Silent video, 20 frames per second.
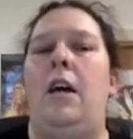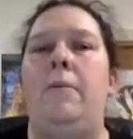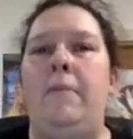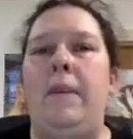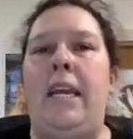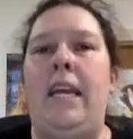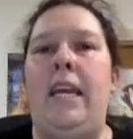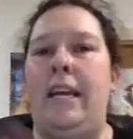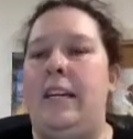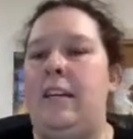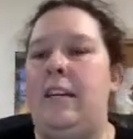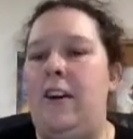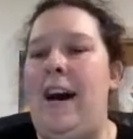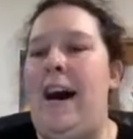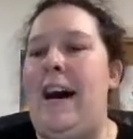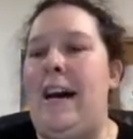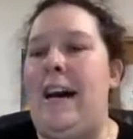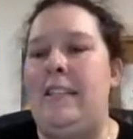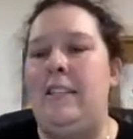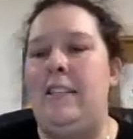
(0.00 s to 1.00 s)
in
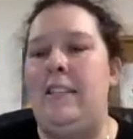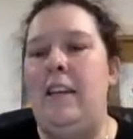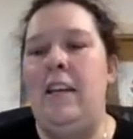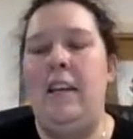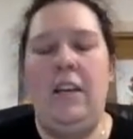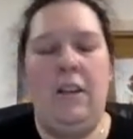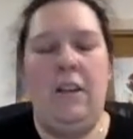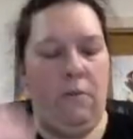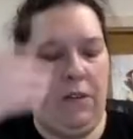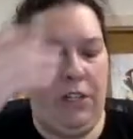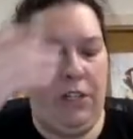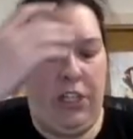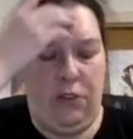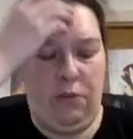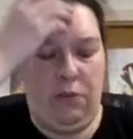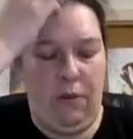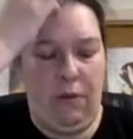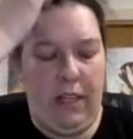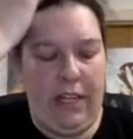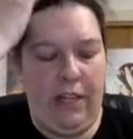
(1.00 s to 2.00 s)
class, which is
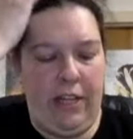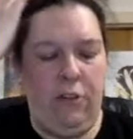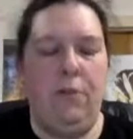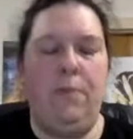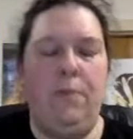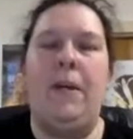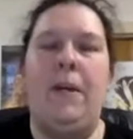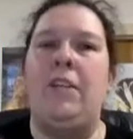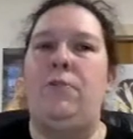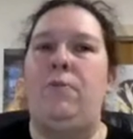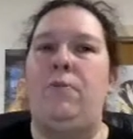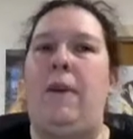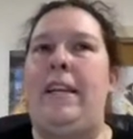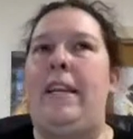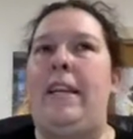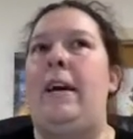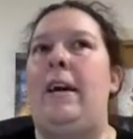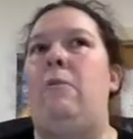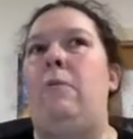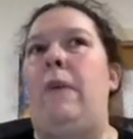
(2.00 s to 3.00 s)
really cool because right
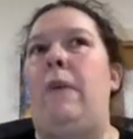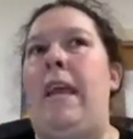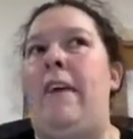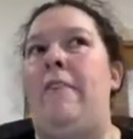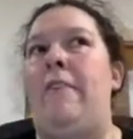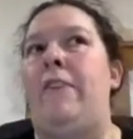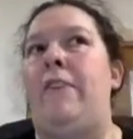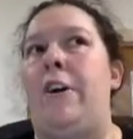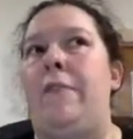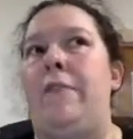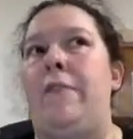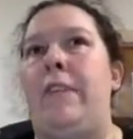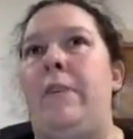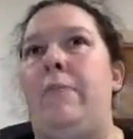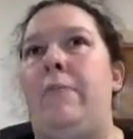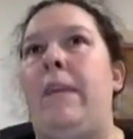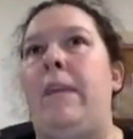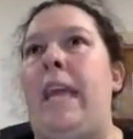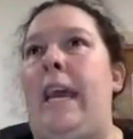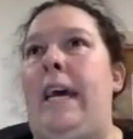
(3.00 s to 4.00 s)
now we have COVID and
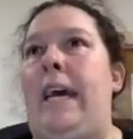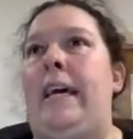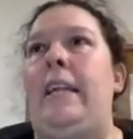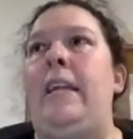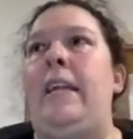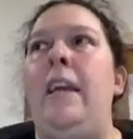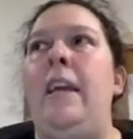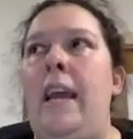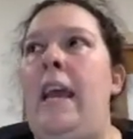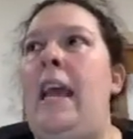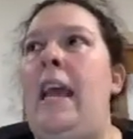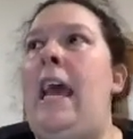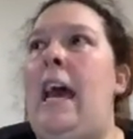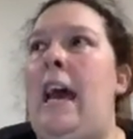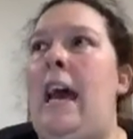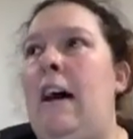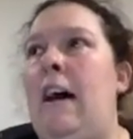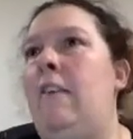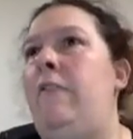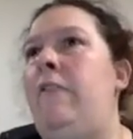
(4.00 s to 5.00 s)
we can't
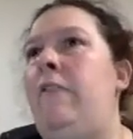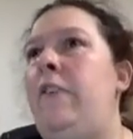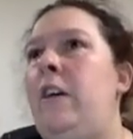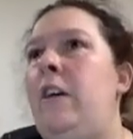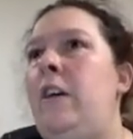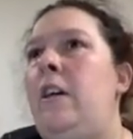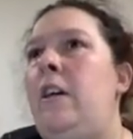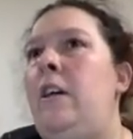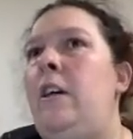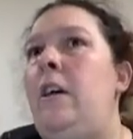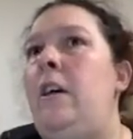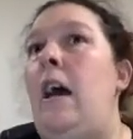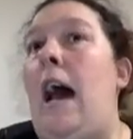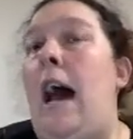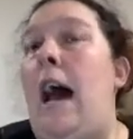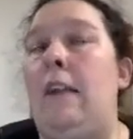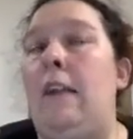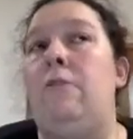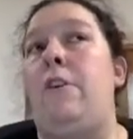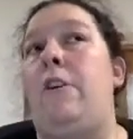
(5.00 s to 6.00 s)
have,
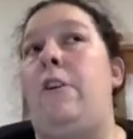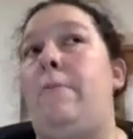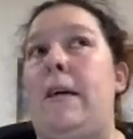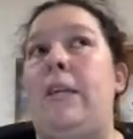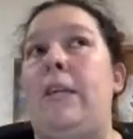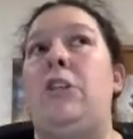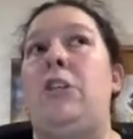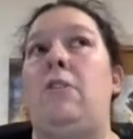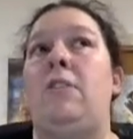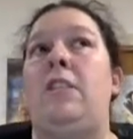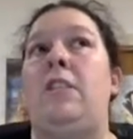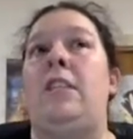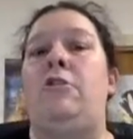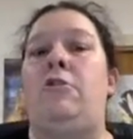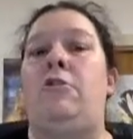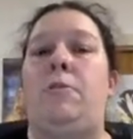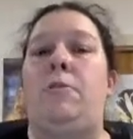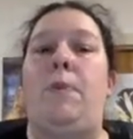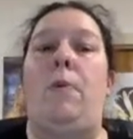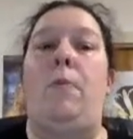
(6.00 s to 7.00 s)
I don't know about y'all's
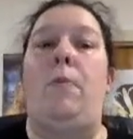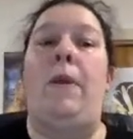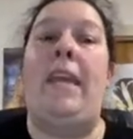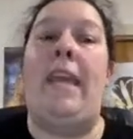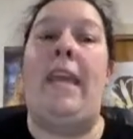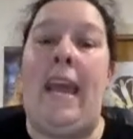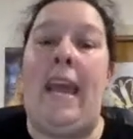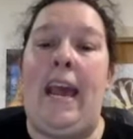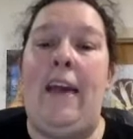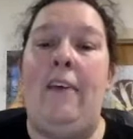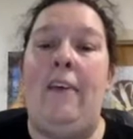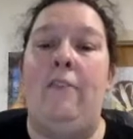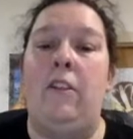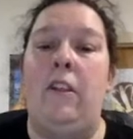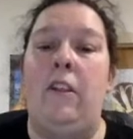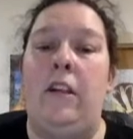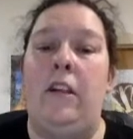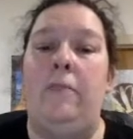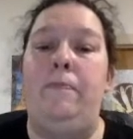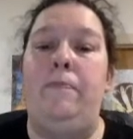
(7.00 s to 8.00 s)
districts, but we can't have a
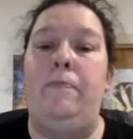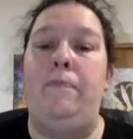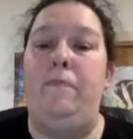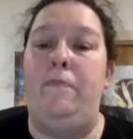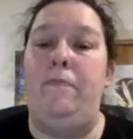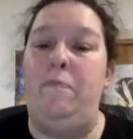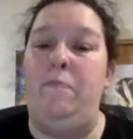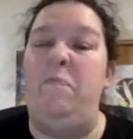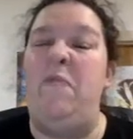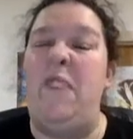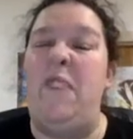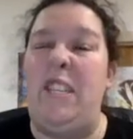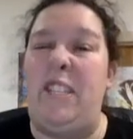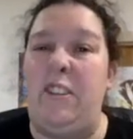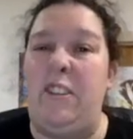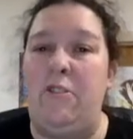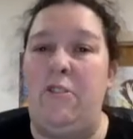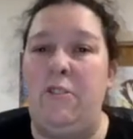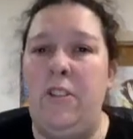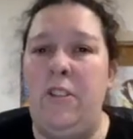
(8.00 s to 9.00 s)
lot of
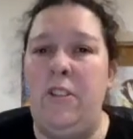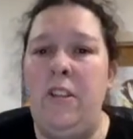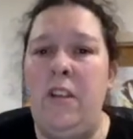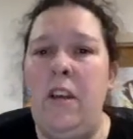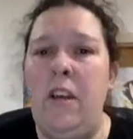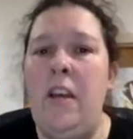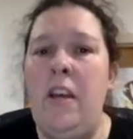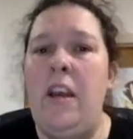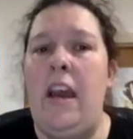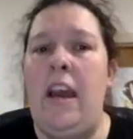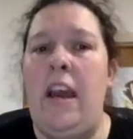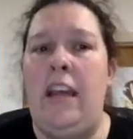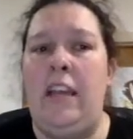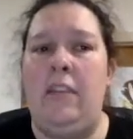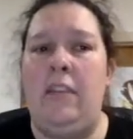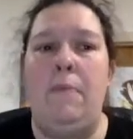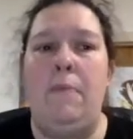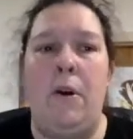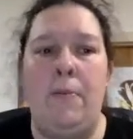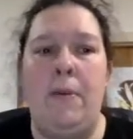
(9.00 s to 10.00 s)
visitors at the
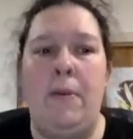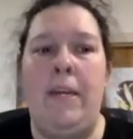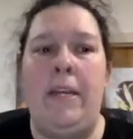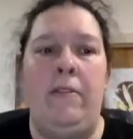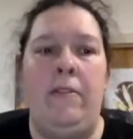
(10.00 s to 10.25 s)
moment.